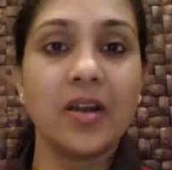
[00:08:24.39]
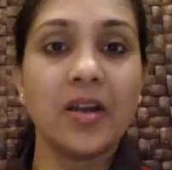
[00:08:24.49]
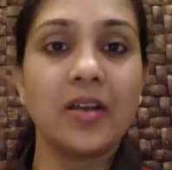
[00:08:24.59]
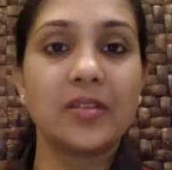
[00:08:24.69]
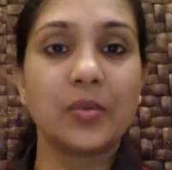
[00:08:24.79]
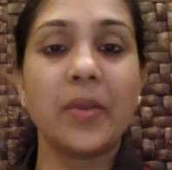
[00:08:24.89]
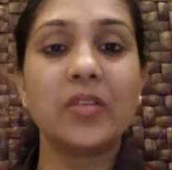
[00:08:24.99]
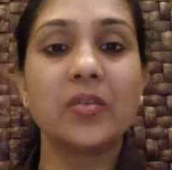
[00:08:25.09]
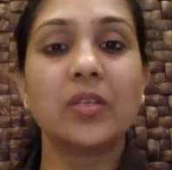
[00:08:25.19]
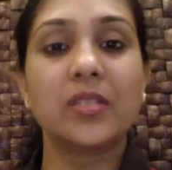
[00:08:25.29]
So it
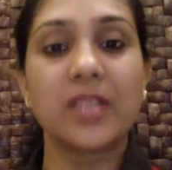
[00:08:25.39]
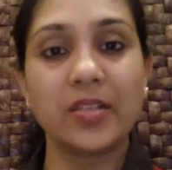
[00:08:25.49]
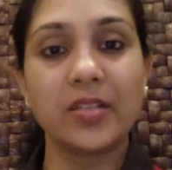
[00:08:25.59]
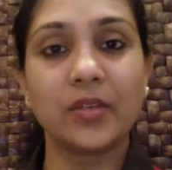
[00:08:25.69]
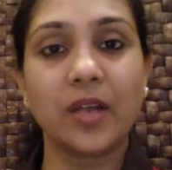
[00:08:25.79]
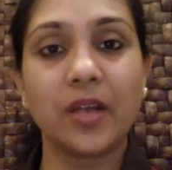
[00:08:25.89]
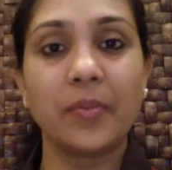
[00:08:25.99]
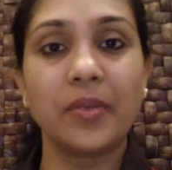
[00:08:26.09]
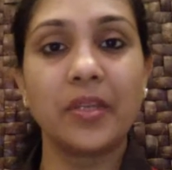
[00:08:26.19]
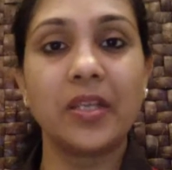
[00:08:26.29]
depends on the size of the
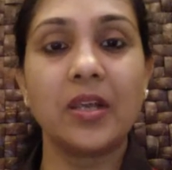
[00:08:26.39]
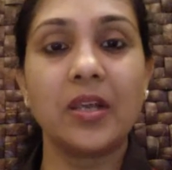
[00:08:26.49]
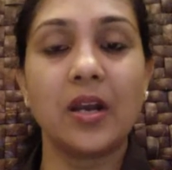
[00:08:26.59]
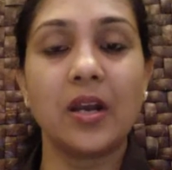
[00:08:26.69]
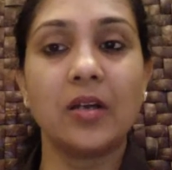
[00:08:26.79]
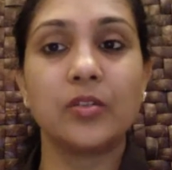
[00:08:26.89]
company.